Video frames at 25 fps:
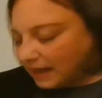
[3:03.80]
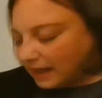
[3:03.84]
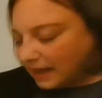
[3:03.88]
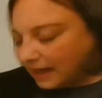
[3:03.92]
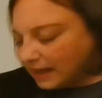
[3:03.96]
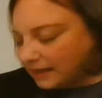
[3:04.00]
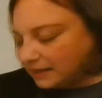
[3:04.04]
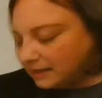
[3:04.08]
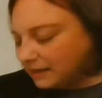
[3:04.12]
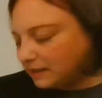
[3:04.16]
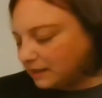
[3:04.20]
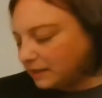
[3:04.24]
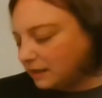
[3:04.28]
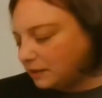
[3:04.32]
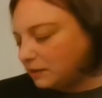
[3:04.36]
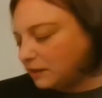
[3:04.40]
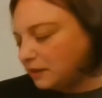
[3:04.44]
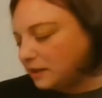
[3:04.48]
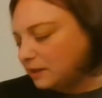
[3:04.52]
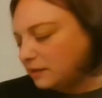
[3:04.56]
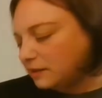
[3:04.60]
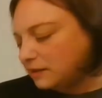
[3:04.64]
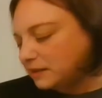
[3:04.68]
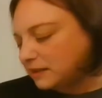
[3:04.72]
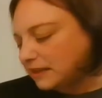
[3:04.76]
And in the
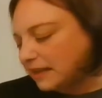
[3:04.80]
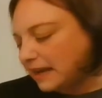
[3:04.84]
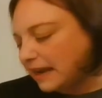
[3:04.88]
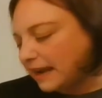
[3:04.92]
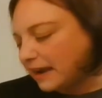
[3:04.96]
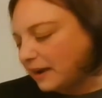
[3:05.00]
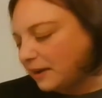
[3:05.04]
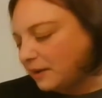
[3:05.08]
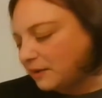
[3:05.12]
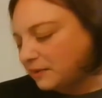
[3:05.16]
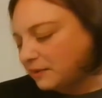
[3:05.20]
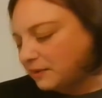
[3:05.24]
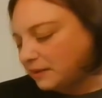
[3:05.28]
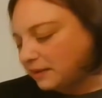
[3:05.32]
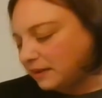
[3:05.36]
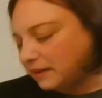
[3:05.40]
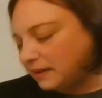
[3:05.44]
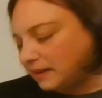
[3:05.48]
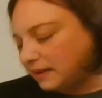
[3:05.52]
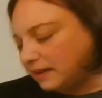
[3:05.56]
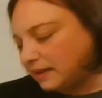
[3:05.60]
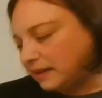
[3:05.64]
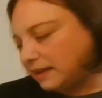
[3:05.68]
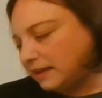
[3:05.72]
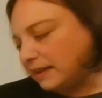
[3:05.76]
little town,
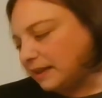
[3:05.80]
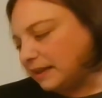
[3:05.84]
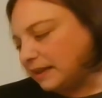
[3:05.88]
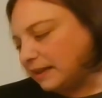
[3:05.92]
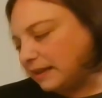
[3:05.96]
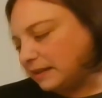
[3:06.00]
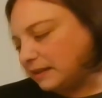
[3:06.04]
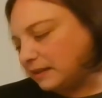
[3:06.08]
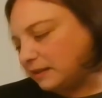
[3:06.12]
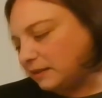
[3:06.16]
in